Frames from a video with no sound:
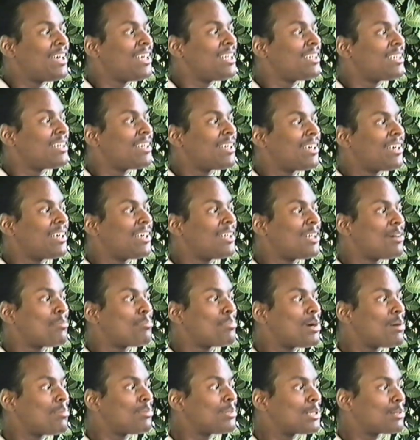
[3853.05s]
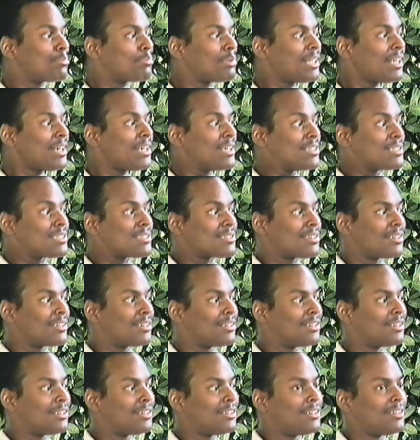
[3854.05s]
in, in a public place.
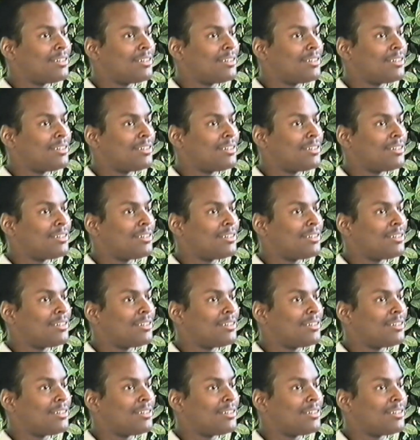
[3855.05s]
Mm-hmm.